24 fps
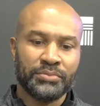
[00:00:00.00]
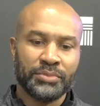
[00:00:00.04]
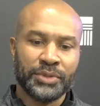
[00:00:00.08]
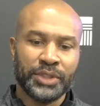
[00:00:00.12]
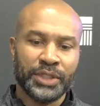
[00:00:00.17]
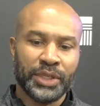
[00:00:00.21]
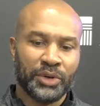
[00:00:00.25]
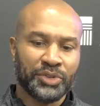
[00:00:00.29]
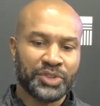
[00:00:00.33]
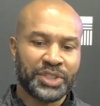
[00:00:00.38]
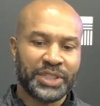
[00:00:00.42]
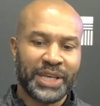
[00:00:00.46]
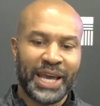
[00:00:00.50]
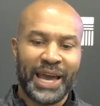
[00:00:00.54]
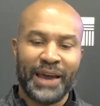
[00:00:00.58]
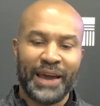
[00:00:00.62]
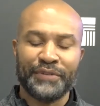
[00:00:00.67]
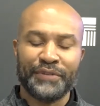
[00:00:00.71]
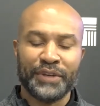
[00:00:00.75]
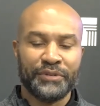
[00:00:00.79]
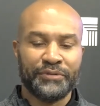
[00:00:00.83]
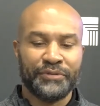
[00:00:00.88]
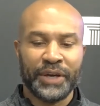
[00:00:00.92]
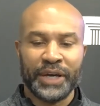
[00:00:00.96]
you know,
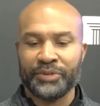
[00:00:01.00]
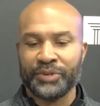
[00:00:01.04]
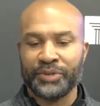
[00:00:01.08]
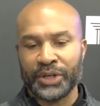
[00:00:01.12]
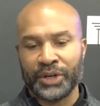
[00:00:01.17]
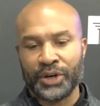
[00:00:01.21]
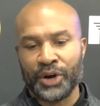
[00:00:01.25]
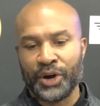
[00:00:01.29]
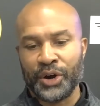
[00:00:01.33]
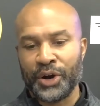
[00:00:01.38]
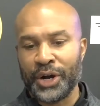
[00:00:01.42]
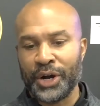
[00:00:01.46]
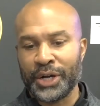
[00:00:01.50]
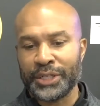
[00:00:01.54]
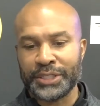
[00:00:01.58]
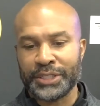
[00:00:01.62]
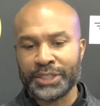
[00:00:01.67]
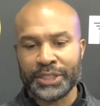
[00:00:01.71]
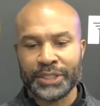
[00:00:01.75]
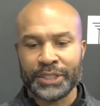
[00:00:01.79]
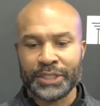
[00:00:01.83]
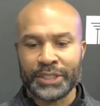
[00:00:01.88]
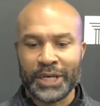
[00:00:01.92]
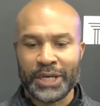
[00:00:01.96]
savvy veteran guards
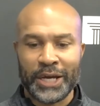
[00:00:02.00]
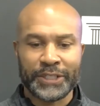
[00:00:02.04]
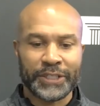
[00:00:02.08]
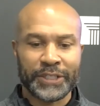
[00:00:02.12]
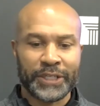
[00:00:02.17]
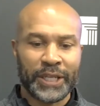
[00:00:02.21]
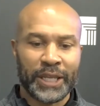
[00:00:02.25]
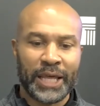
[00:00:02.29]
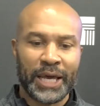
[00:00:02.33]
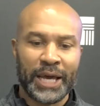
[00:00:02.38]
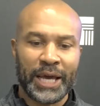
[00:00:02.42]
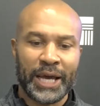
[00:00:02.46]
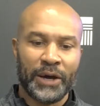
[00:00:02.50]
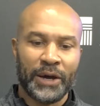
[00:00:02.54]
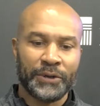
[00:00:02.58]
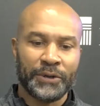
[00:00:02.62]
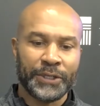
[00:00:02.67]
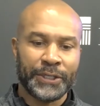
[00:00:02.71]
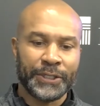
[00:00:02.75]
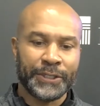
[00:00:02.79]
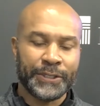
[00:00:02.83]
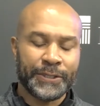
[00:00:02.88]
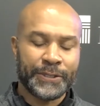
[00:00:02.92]
in Natasha Cloud